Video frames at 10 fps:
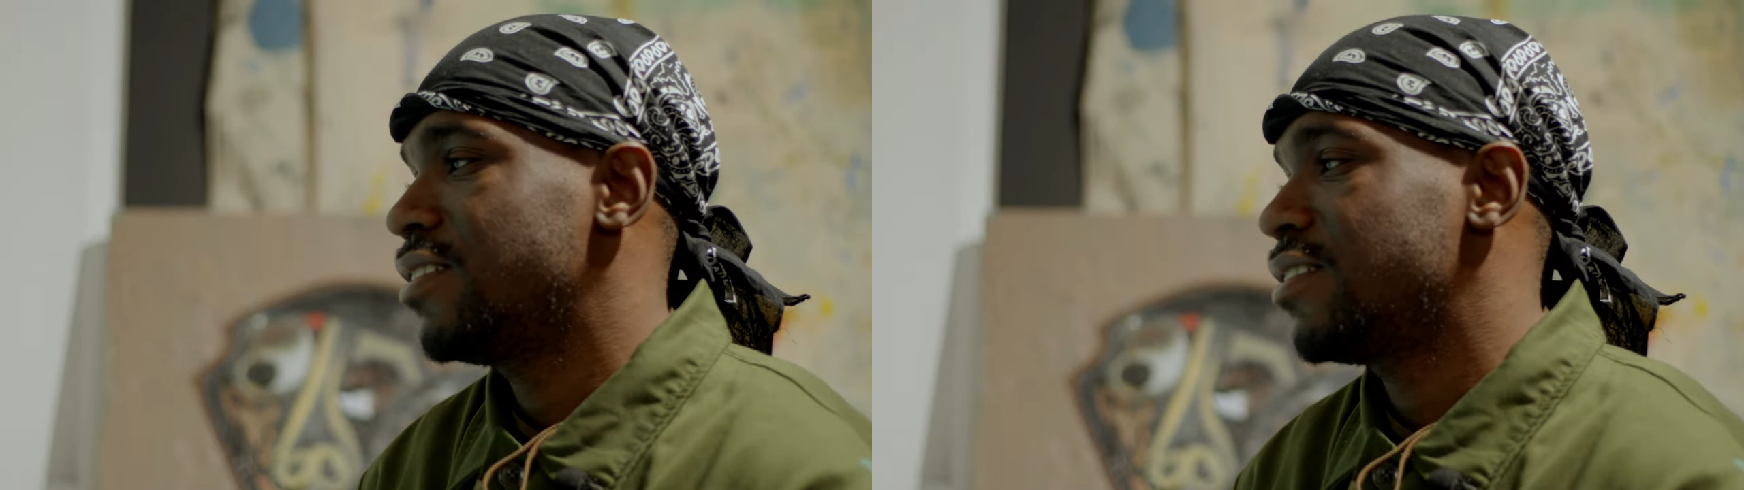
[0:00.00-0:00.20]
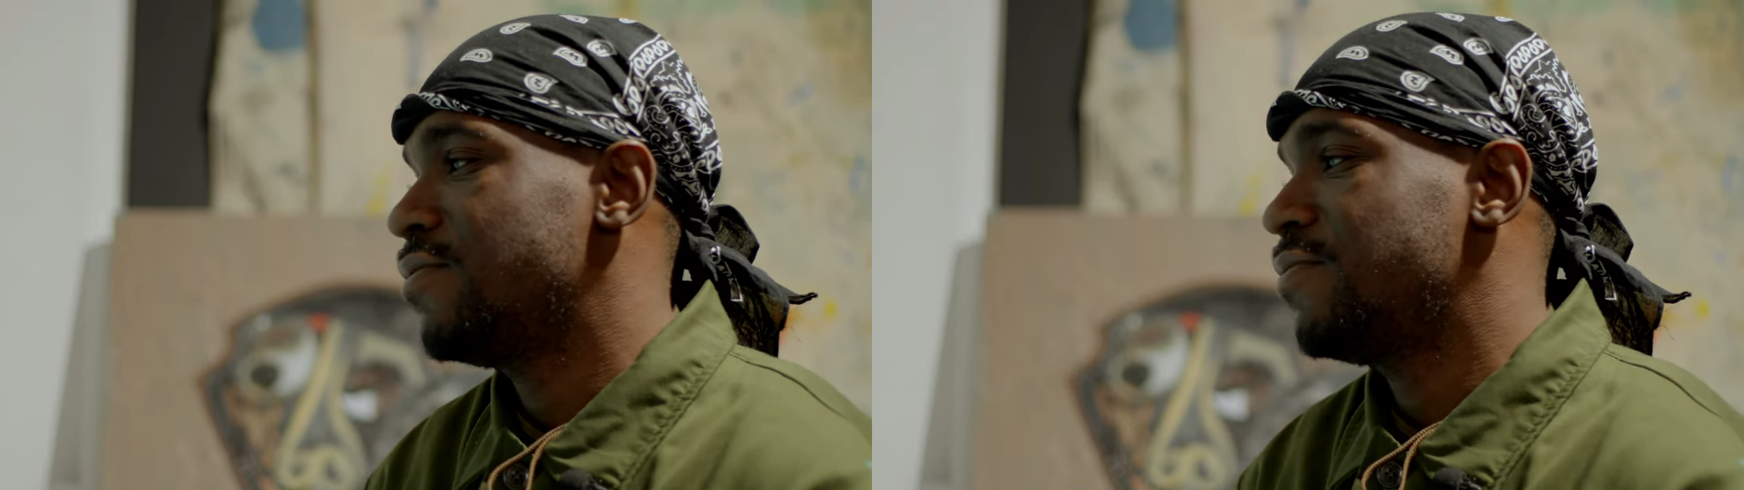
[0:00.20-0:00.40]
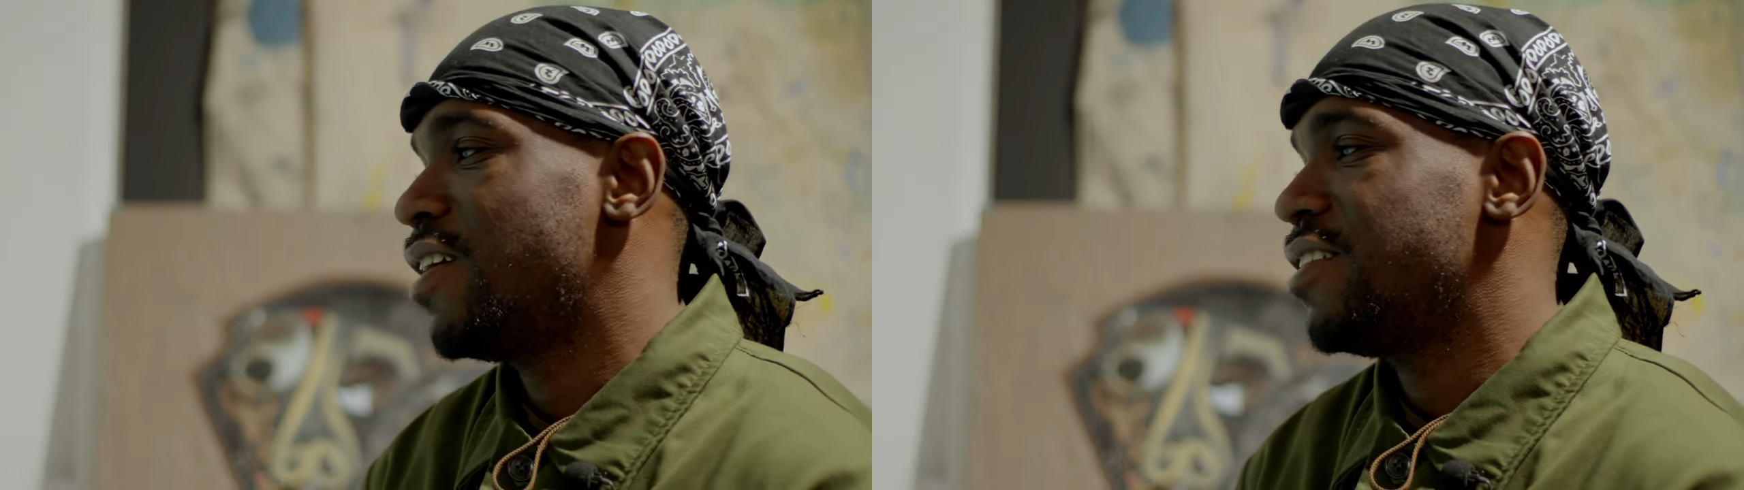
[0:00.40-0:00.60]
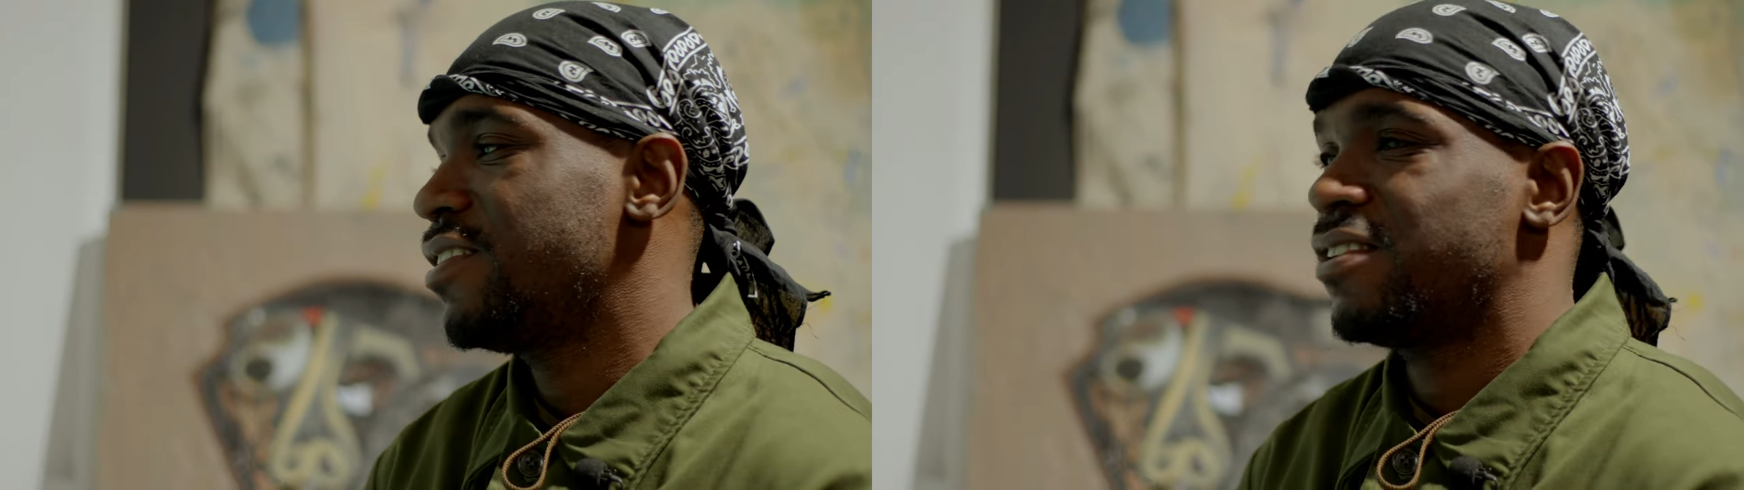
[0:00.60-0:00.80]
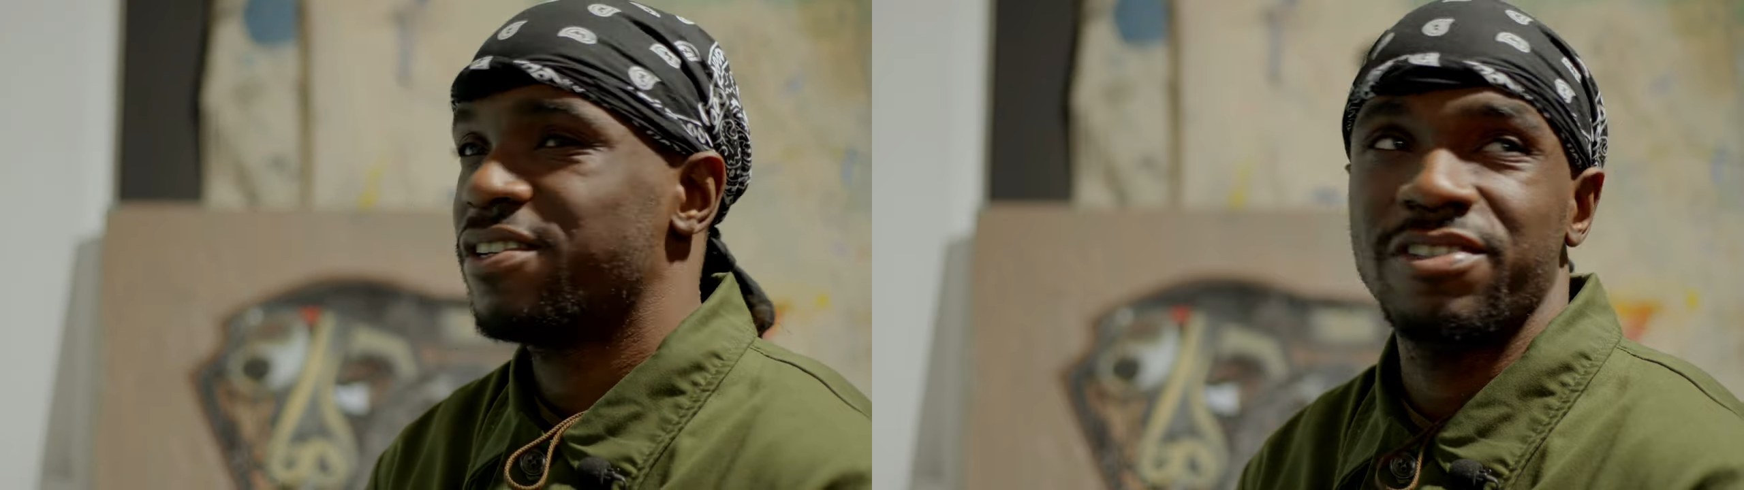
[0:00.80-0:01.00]
confiding
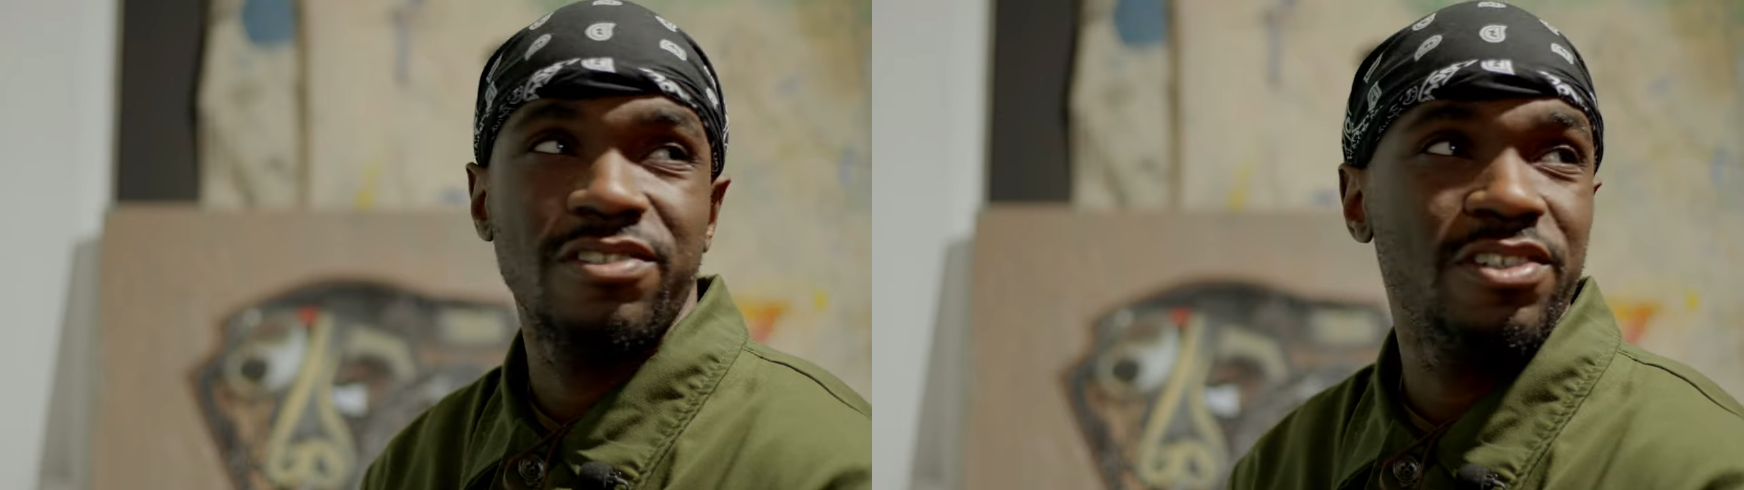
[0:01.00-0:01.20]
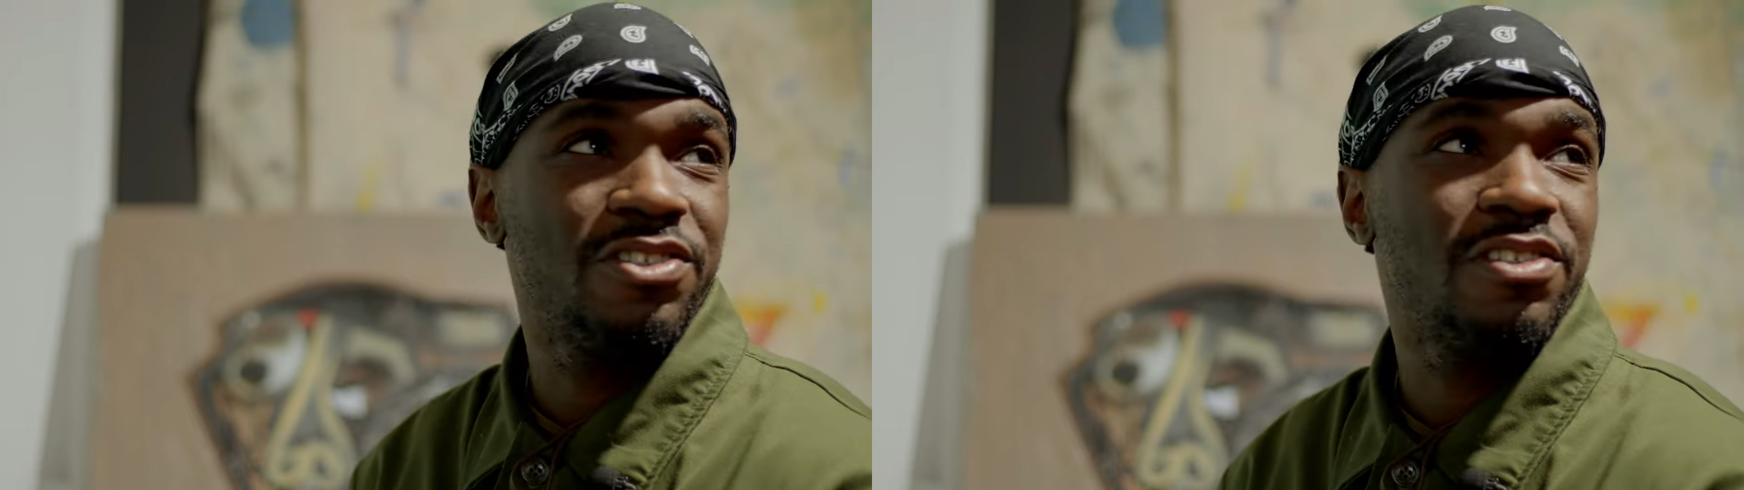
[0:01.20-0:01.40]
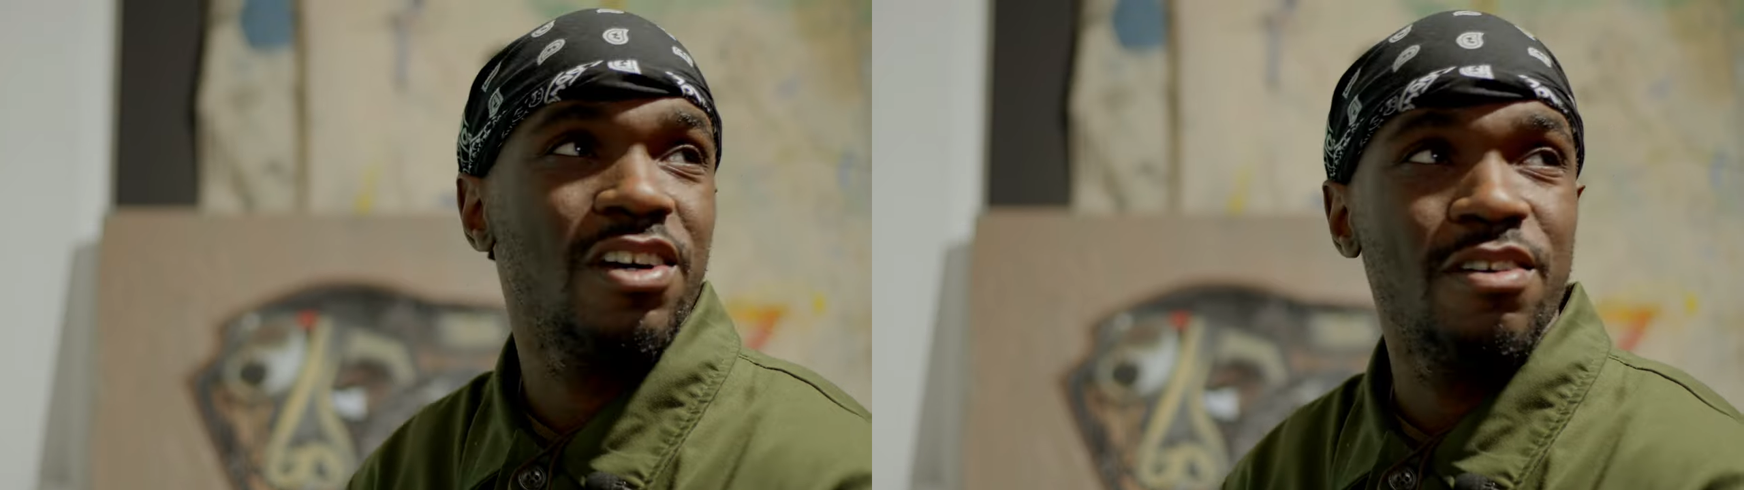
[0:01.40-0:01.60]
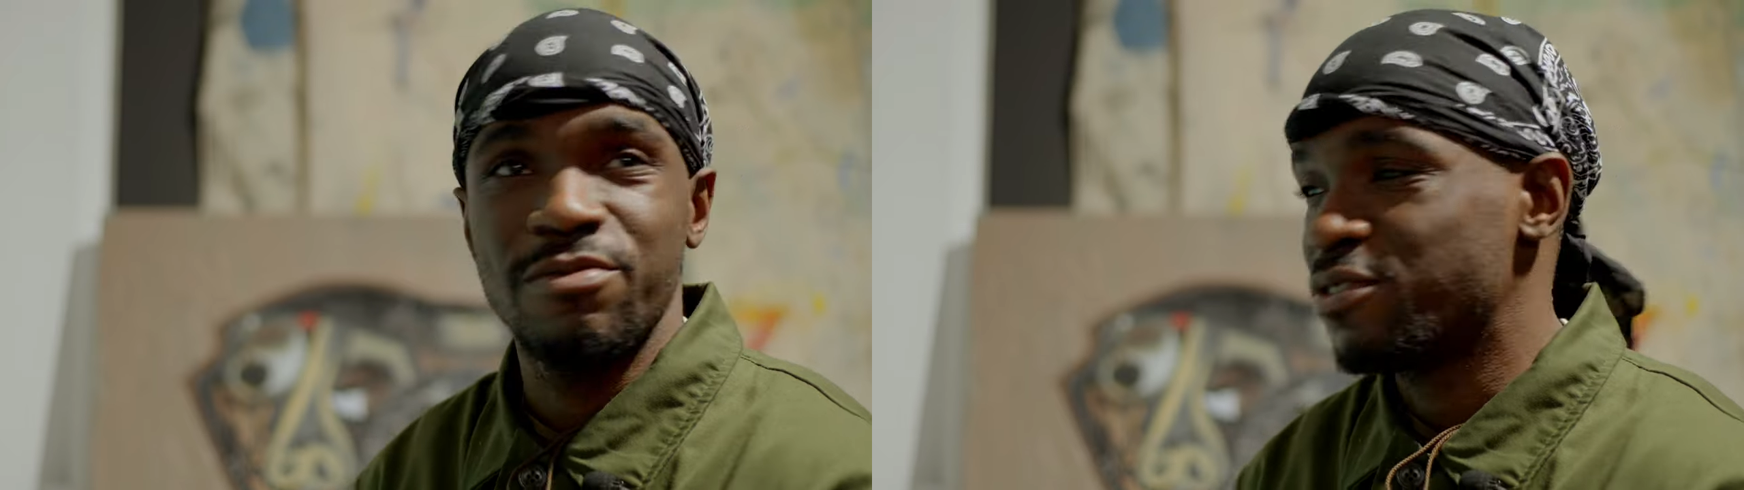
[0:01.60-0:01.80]
in like your leisure time